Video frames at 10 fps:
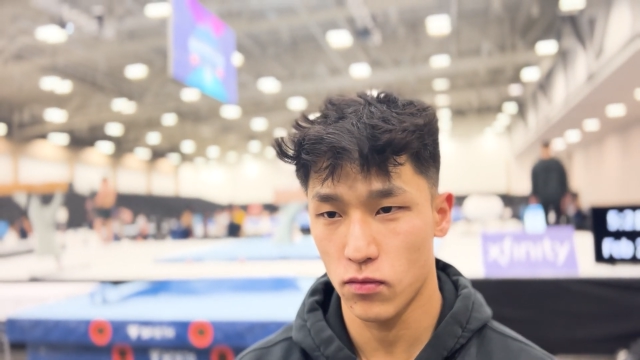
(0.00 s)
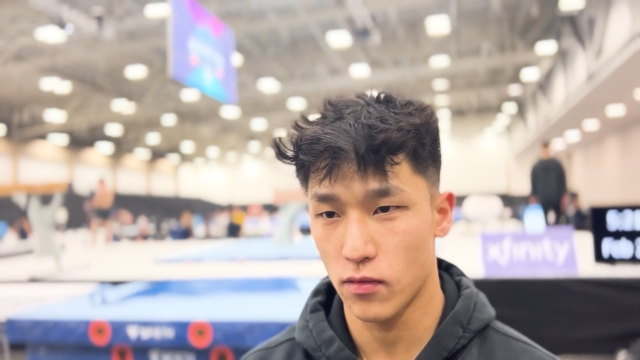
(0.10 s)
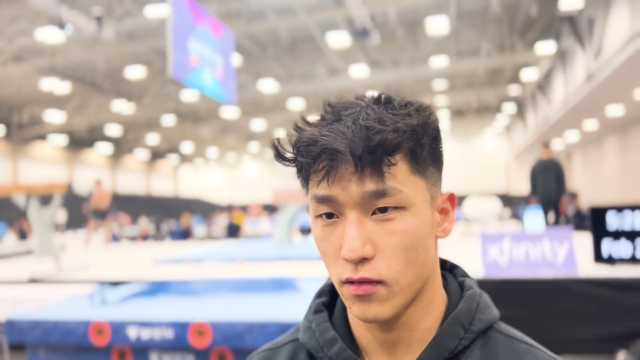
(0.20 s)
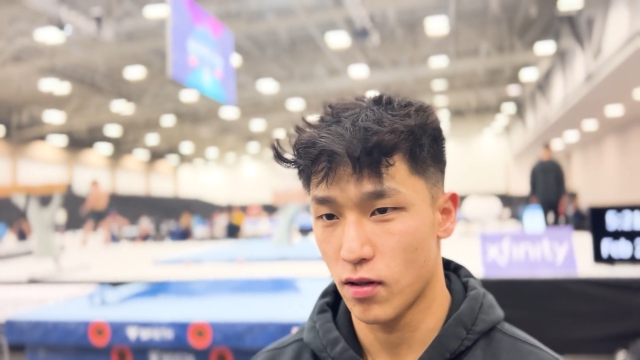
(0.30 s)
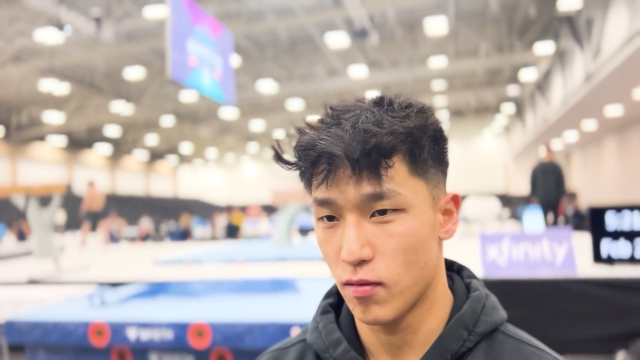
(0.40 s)

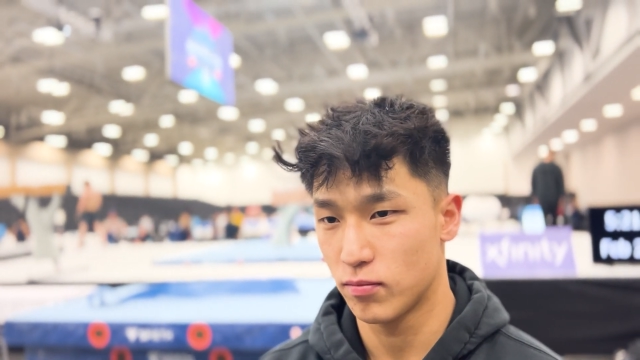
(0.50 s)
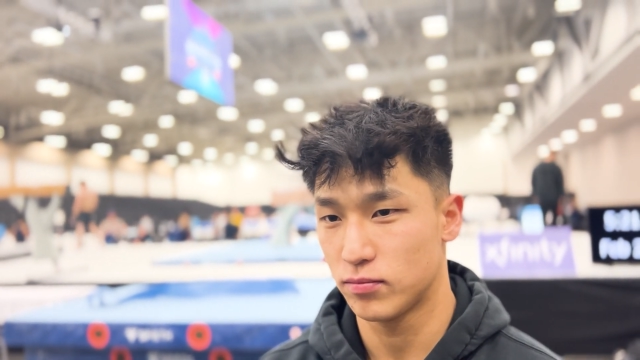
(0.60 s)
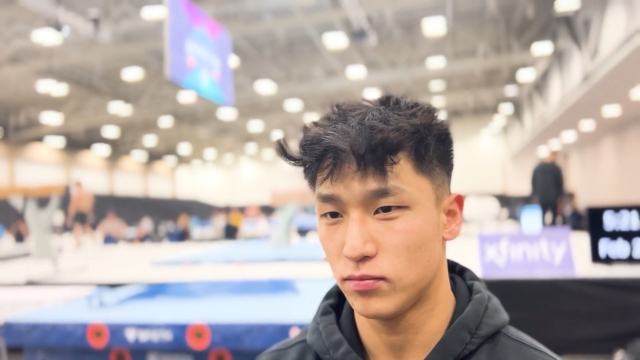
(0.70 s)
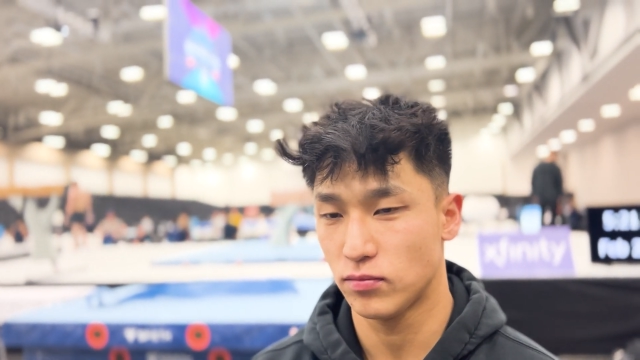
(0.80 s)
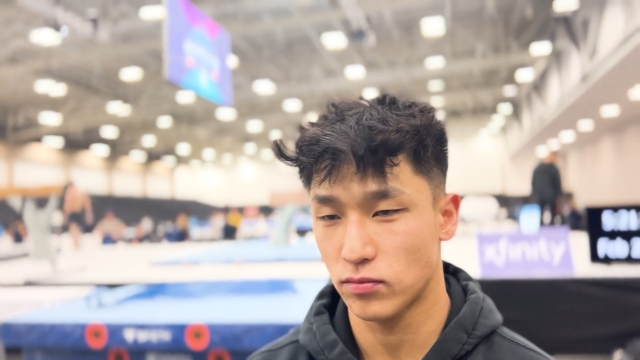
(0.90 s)

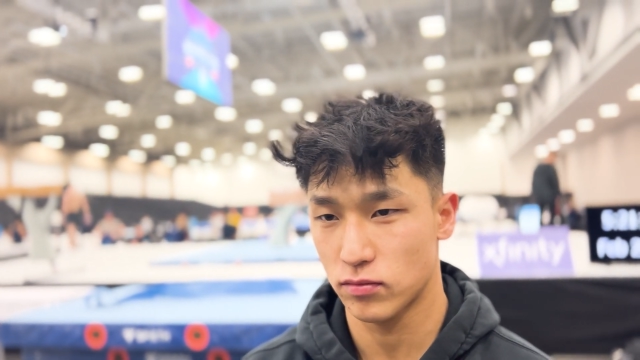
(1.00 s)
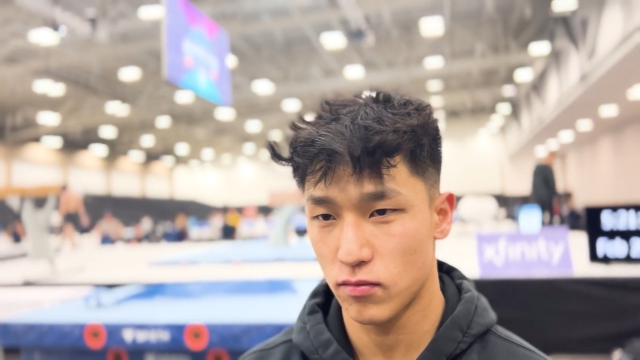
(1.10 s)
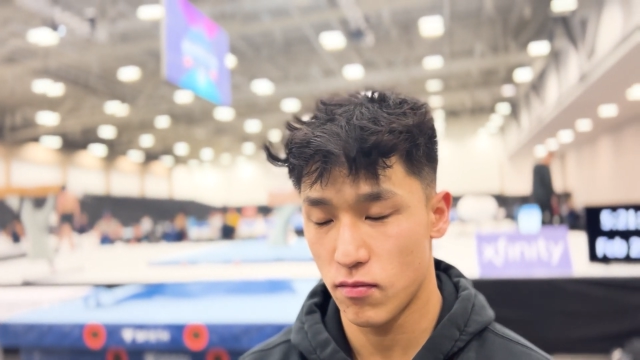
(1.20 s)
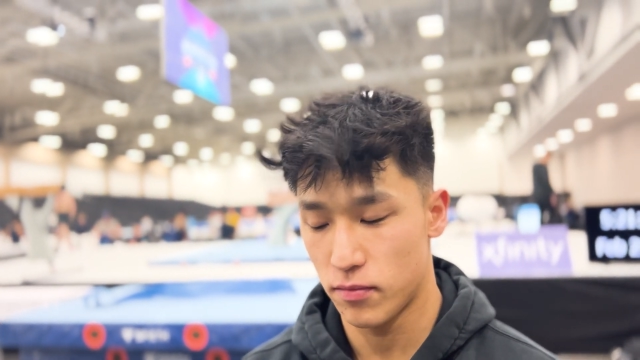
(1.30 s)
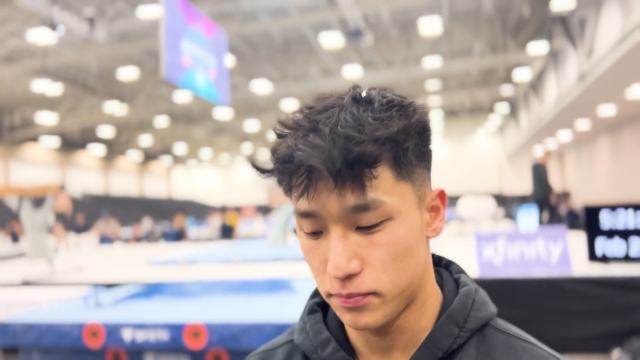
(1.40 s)
internationally, or are
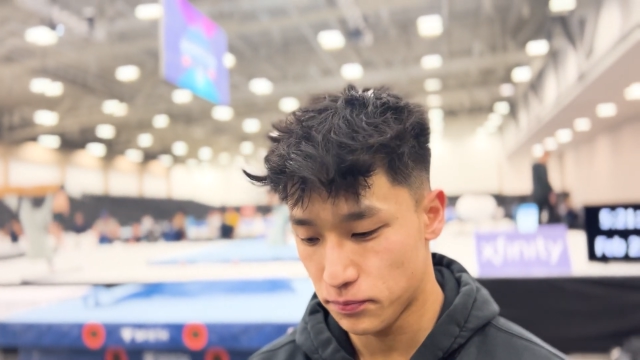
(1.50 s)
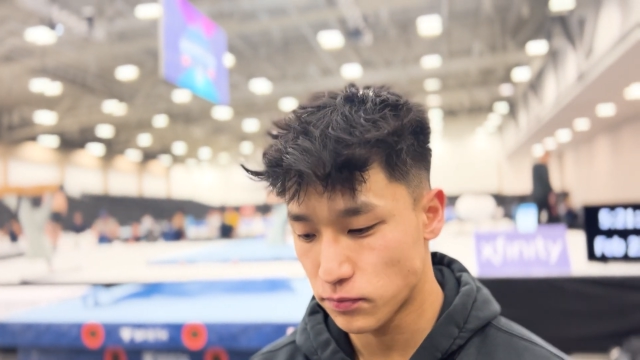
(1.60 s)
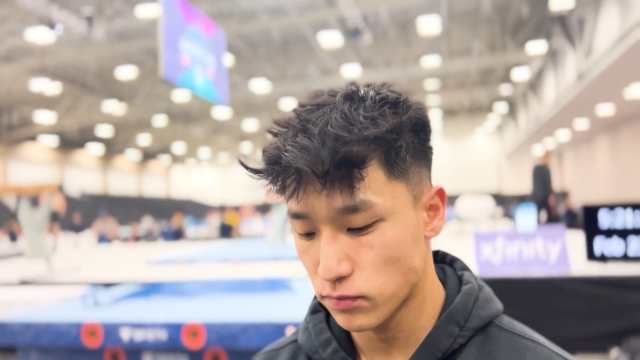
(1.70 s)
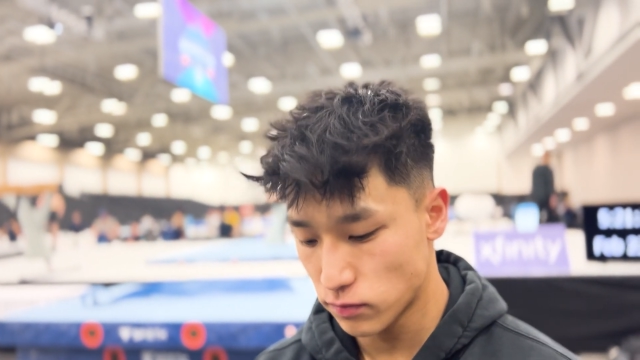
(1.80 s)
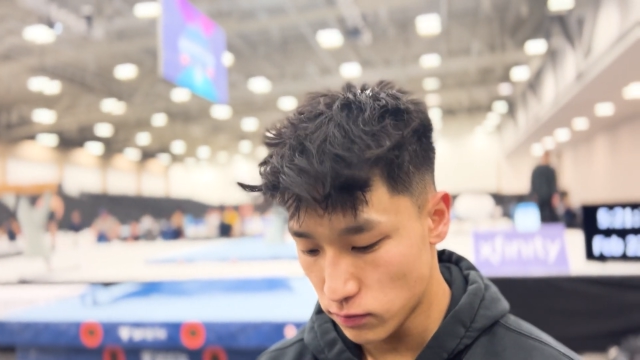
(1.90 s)
you staying
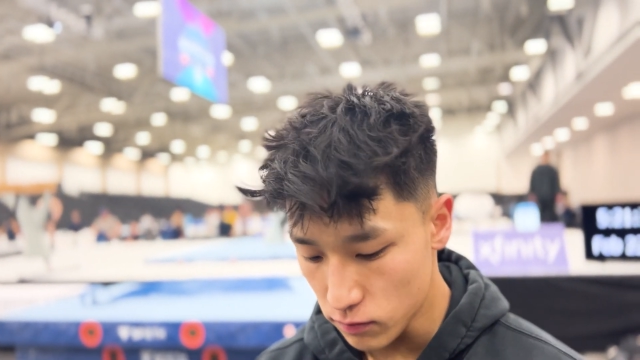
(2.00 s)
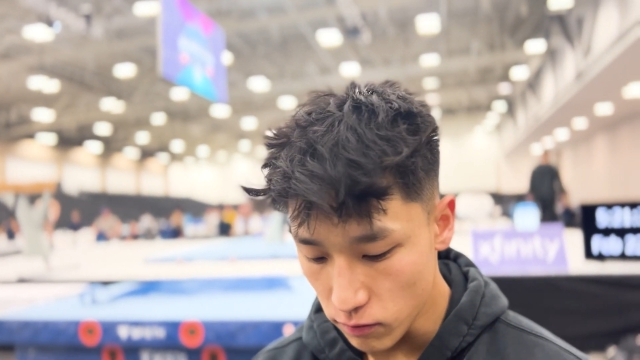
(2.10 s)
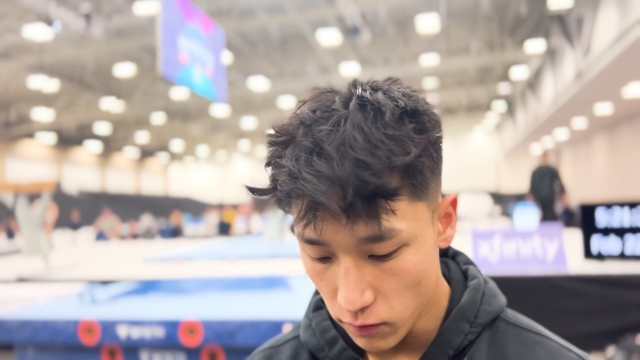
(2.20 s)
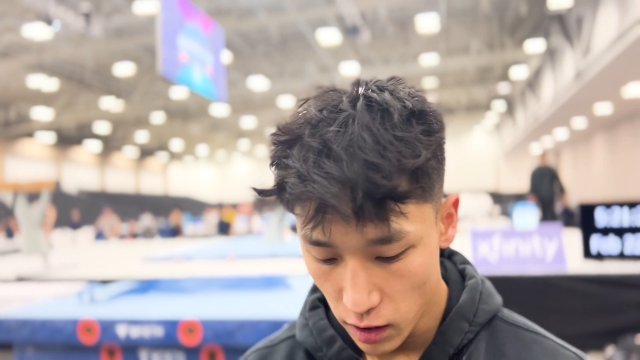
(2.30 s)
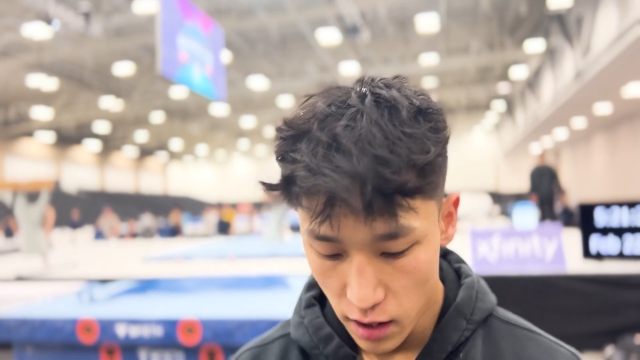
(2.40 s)
homebound?